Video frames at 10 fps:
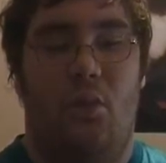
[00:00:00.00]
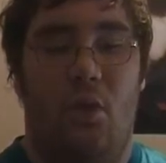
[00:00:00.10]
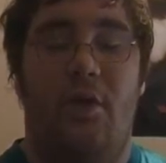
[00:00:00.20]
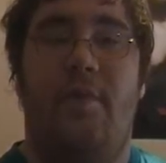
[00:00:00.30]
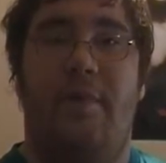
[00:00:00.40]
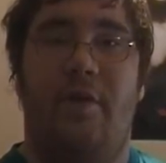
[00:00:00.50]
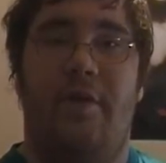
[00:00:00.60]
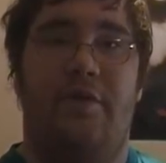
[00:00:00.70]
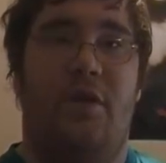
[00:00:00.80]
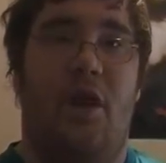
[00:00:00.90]
One of my
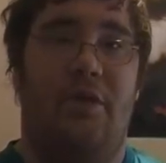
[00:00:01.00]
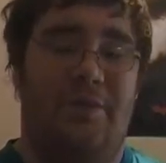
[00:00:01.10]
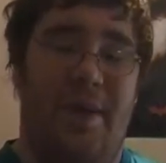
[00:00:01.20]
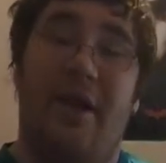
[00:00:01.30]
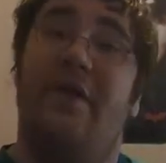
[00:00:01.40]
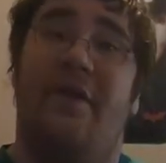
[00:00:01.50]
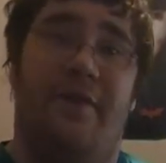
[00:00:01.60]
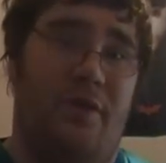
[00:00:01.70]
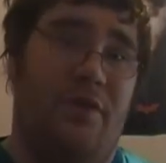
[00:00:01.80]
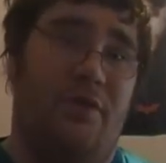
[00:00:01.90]
brothers thought it was better than
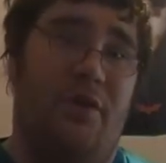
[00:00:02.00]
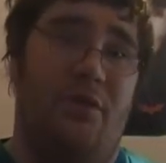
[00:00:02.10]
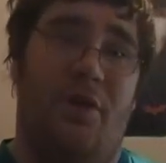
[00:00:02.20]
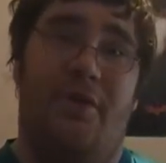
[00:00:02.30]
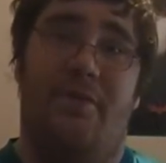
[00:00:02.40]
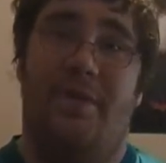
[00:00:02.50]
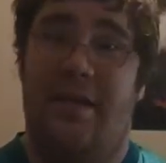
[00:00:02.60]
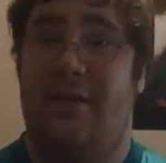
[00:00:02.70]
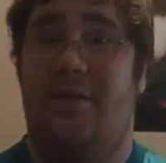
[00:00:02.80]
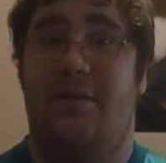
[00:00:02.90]
the first one, and one of them
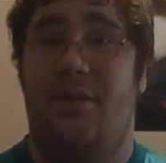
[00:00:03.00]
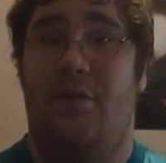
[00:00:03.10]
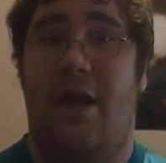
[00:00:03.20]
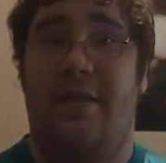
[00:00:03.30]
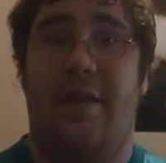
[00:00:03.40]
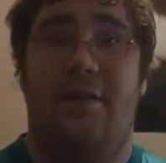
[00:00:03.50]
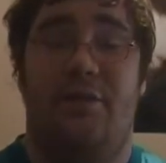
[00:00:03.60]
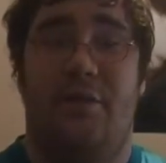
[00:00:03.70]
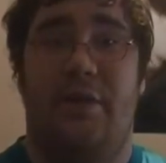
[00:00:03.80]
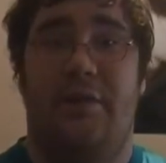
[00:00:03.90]
didn't. So I think I
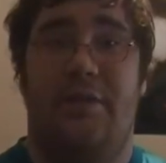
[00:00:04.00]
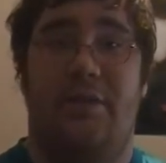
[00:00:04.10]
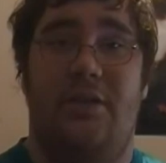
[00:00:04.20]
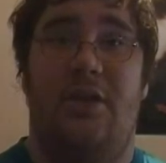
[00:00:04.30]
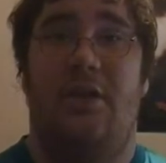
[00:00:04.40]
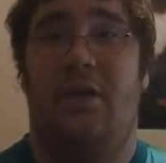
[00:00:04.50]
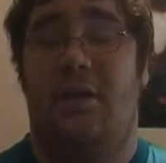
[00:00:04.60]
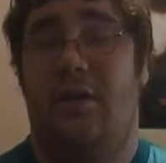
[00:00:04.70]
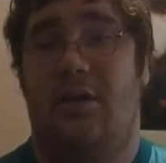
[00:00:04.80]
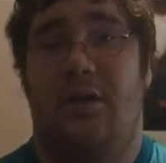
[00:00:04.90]
should really just
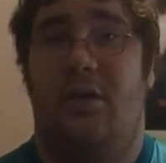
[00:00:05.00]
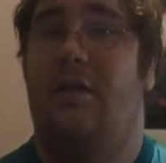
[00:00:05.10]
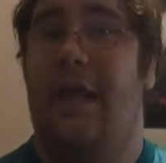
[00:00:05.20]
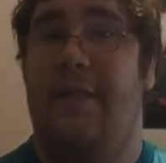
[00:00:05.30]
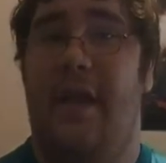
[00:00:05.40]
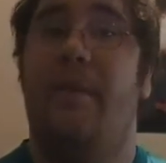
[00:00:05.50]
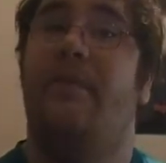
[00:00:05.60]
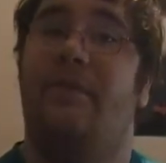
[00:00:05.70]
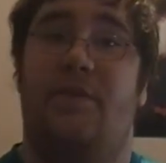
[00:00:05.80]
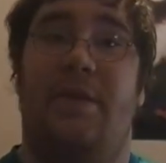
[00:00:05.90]
let
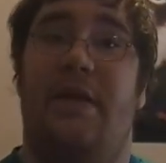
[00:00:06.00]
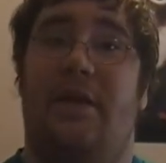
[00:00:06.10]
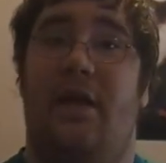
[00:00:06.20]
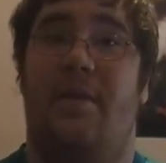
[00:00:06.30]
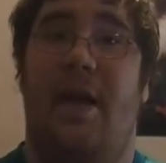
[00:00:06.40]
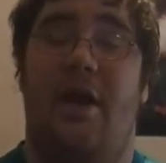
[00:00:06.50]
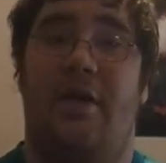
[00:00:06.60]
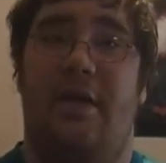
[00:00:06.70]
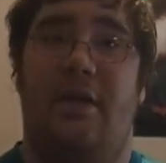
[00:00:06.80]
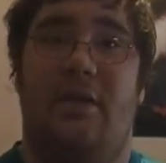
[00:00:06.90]
them speak
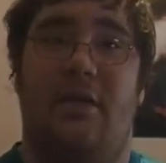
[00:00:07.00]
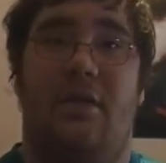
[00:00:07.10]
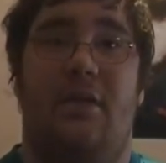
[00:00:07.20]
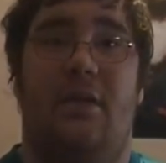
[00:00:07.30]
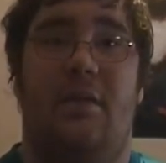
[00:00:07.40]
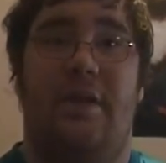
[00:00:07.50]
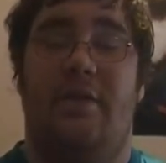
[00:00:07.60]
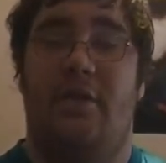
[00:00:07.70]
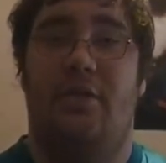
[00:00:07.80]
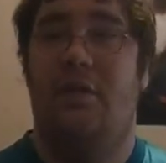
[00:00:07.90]
about it,
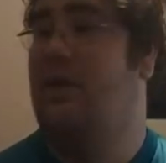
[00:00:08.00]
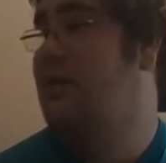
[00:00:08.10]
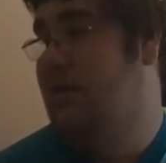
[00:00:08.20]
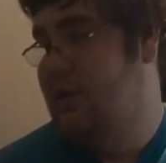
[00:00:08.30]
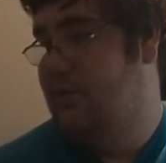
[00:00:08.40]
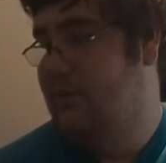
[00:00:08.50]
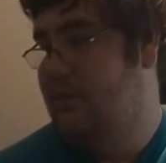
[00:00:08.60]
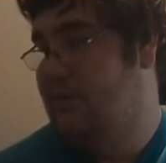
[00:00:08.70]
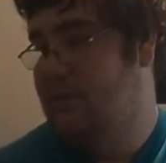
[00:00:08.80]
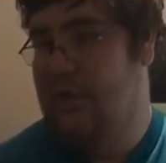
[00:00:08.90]
even though they're
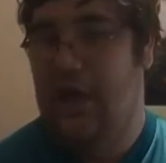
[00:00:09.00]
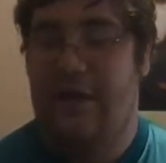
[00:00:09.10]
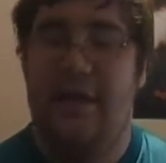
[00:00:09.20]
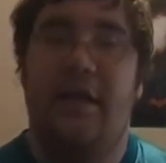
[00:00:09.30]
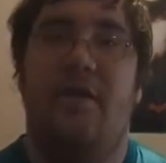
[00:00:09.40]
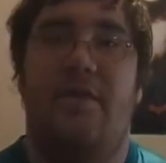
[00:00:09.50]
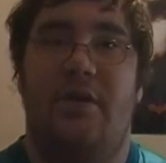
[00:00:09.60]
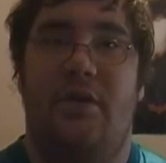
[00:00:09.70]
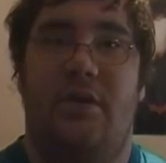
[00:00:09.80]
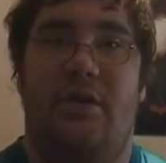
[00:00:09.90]
not here,
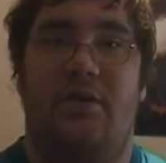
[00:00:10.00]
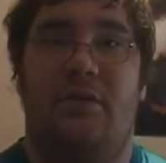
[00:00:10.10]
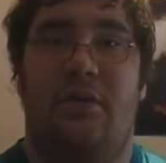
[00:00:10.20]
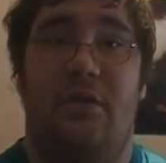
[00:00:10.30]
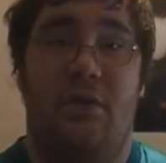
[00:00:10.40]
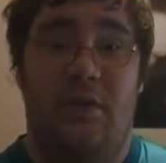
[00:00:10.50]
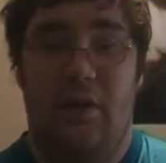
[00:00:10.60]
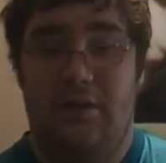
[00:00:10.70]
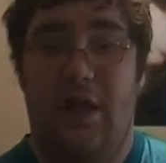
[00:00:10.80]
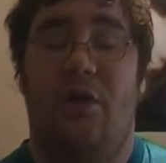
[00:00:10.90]
but
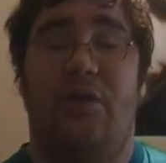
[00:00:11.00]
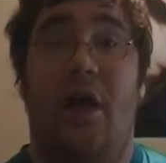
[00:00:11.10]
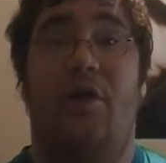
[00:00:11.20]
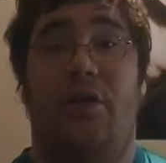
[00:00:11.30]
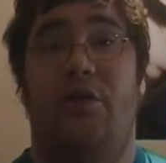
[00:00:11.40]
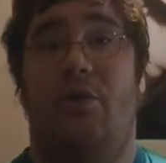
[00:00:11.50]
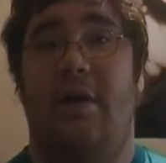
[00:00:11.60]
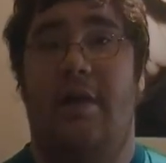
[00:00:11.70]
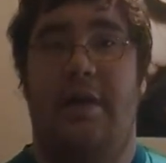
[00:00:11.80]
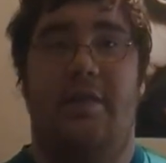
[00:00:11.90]
I'll tell you
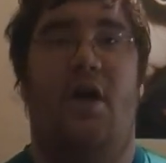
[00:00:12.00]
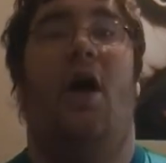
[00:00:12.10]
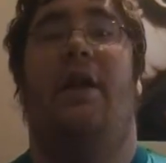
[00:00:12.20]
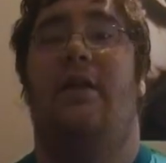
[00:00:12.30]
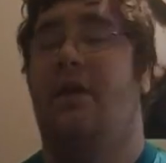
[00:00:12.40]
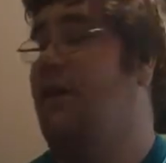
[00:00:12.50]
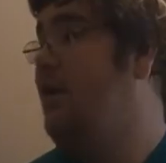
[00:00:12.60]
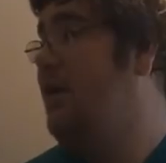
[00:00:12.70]
what they thought.